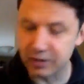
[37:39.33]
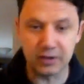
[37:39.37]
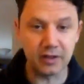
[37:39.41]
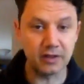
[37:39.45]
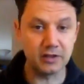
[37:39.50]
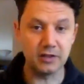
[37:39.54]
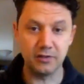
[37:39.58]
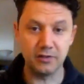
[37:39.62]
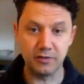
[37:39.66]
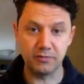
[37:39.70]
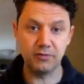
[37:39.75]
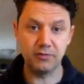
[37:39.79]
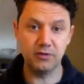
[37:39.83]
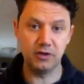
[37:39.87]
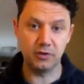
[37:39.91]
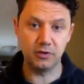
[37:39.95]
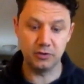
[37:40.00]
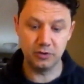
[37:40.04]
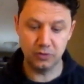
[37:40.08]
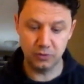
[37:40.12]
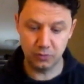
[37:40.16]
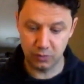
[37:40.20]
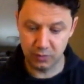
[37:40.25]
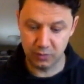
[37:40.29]
that
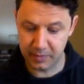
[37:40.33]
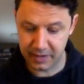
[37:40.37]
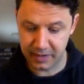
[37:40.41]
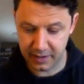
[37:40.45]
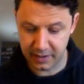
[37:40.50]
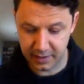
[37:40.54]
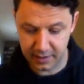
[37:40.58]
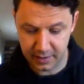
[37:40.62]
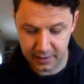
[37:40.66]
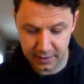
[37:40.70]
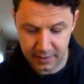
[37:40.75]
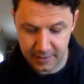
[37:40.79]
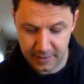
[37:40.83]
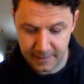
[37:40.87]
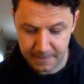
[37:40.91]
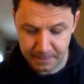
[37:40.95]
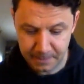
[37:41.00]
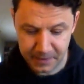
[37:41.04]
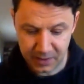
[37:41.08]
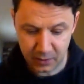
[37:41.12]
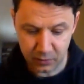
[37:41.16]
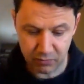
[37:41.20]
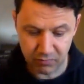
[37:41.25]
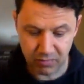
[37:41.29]
you
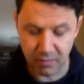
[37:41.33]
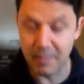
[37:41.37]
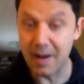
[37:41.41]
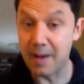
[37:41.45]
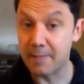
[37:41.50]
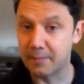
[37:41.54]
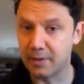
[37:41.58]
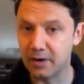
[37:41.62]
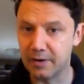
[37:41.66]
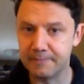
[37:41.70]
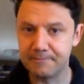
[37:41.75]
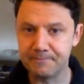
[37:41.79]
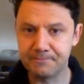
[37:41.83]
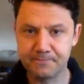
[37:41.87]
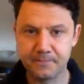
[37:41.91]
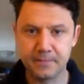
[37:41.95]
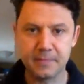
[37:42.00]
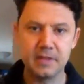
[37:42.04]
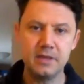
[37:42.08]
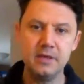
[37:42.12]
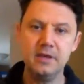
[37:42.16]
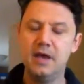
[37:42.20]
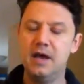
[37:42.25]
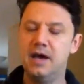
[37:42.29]
would remember.
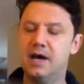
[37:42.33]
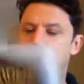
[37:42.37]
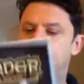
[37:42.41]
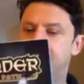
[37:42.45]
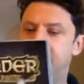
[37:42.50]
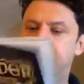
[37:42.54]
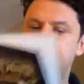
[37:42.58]
The